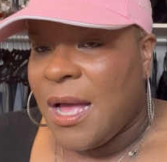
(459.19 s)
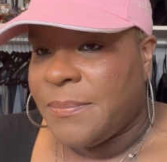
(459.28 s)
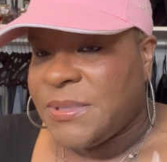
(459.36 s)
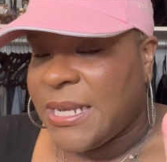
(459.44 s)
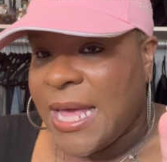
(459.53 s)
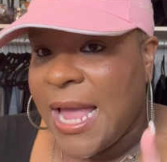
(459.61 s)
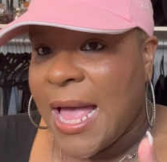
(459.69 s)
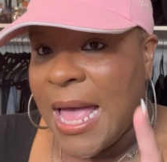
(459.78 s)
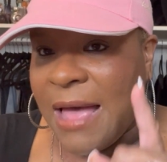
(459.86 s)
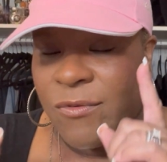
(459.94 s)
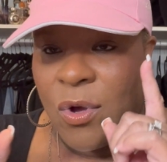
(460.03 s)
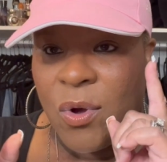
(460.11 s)
Today I
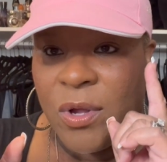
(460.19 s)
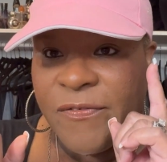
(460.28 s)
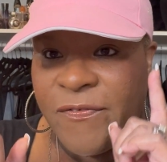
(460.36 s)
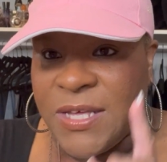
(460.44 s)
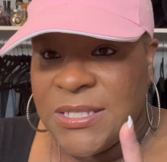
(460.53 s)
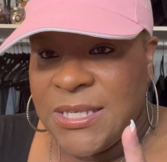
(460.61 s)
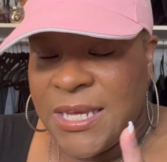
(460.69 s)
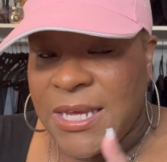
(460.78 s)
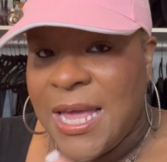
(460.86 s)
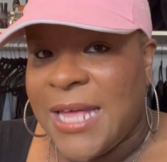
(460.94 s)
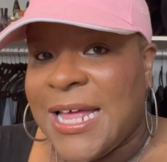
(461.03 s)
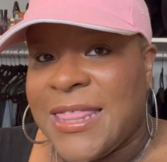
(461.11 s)
have on Fenty,
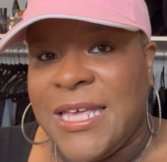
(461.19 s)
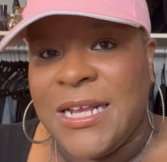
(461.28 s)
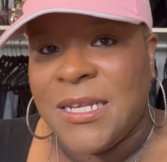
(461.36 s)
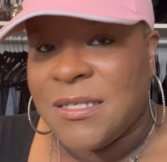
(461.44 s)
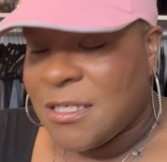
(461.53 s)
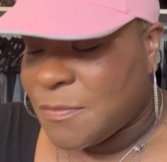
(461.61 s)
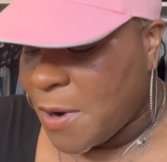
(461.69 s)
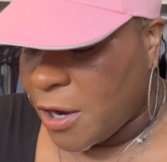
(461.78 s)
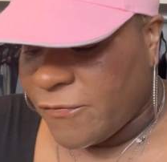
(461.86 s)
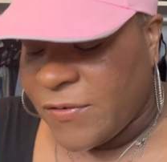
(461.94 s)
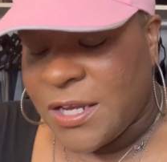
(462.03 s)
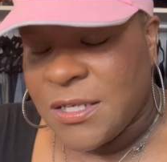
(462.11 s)
and I think this is
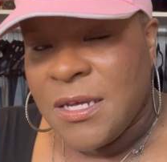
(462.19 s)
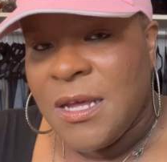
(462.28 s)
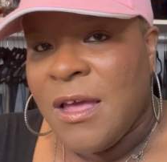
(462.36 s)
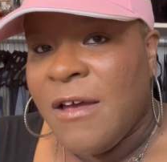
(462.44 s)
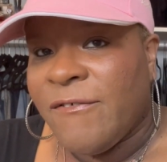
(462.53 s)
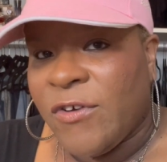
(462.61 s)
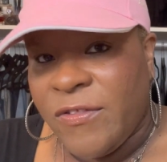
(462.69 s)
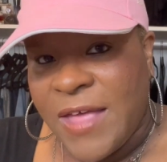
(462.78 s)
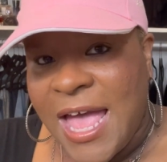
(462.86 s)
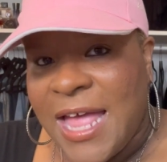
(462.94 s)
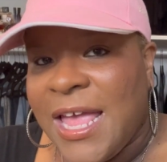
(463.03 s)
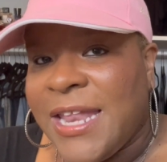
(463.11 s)
perfect for
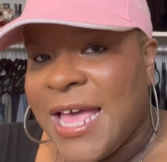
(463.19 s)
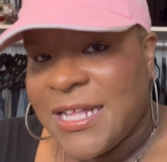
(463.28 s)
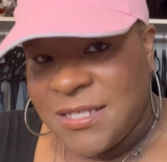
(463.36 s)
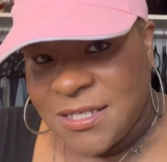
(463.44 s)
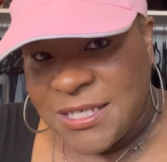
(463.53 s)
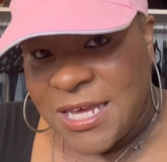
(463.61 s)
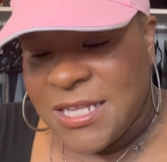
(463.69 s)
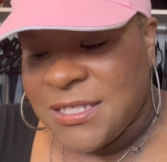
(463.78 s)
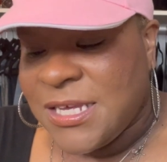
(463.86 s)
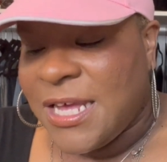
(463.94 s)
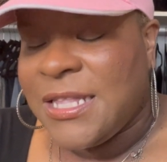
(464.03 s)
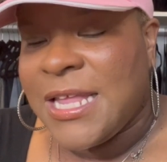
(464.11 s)
that, and that's a skin
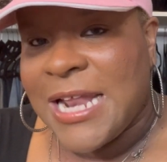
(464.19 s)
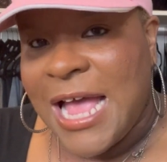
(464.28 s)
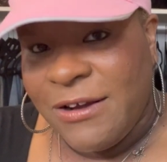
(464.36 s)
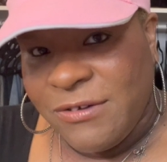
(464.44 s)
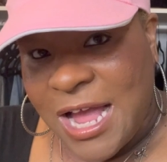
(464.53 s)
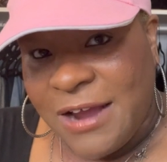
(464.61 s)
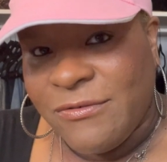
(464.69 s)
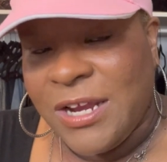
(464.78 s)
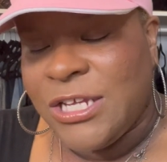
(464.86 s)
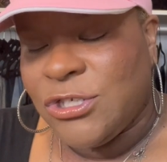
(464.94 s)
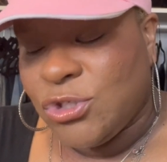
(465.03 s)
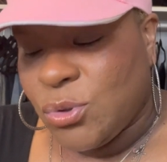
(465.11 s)
tint that I
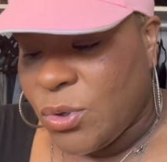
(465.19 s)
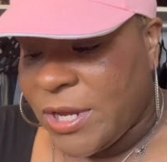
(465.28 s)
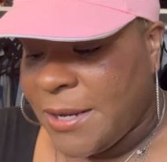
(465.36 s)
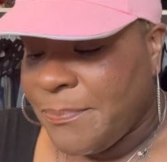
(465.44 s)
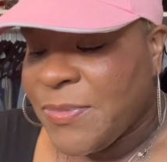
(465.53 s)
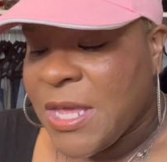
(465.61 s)
enjoy.